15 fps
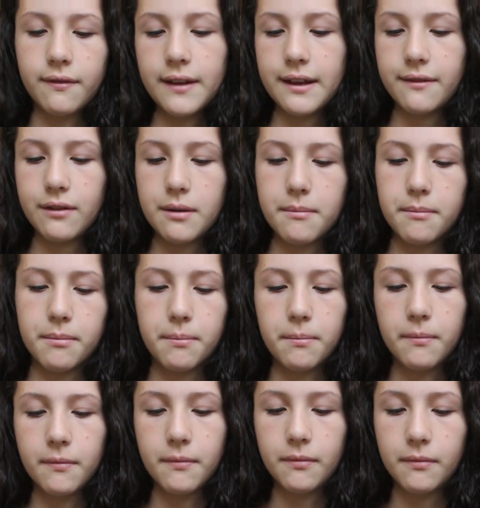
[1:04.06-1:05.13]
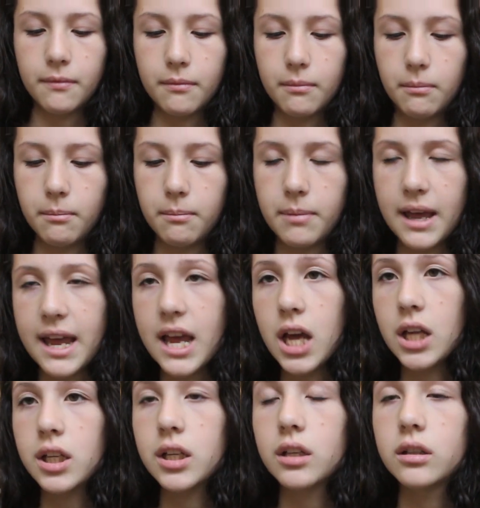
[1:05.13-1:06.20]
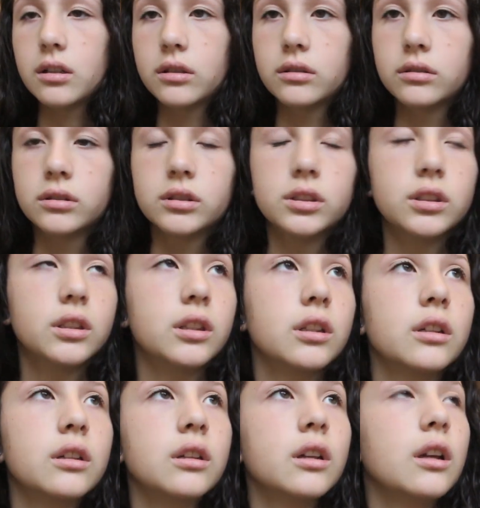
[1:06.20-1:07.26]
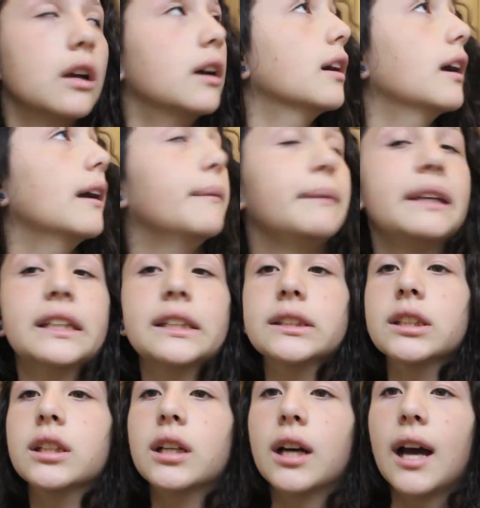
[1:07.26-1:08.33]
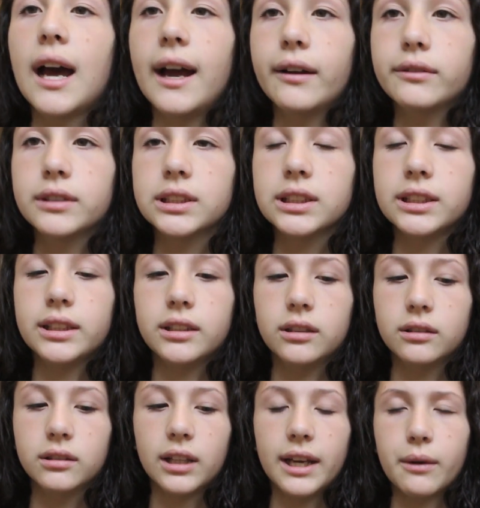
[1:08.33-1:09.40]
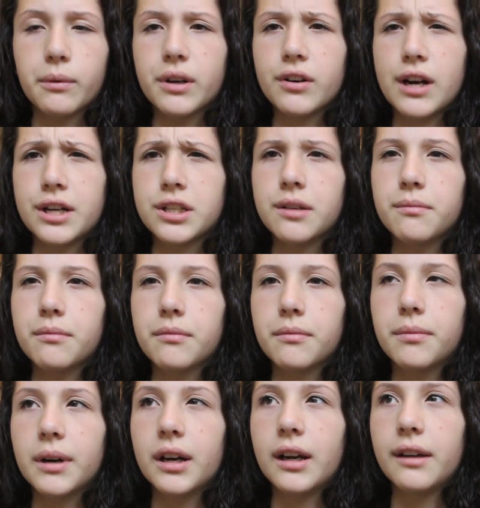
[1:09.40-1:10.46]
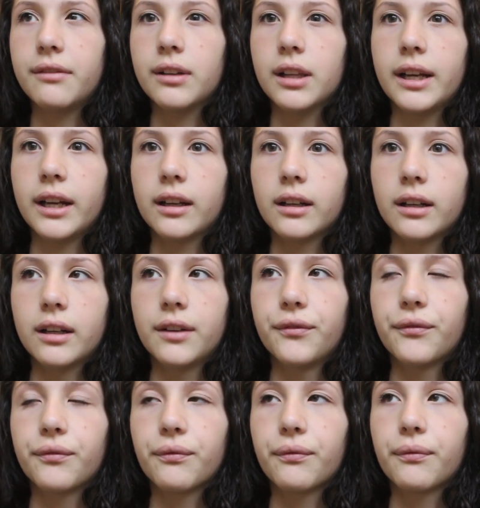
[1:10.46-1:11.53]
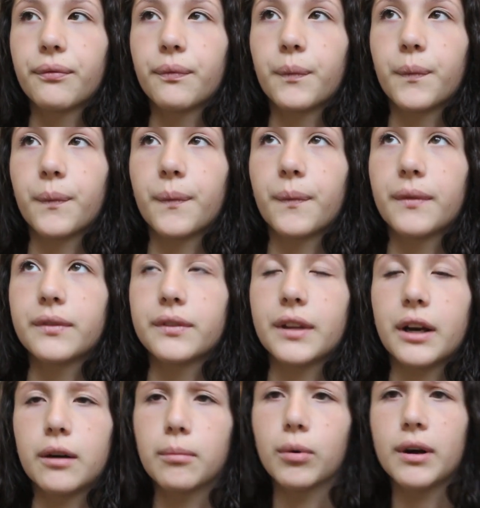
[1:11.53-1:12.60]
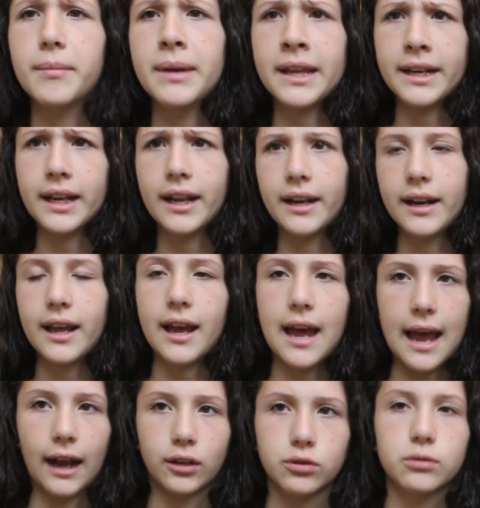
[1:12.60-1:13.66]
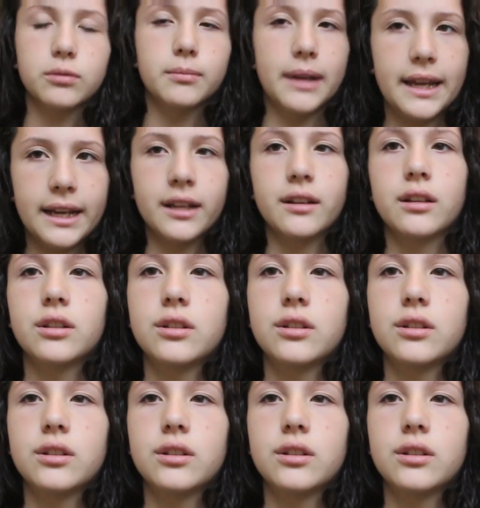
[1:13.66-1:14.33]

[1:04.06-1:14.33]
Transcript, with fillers: Favorite band. I mean, I really like One Direction, but I feel like they're a boy band, not an actual band.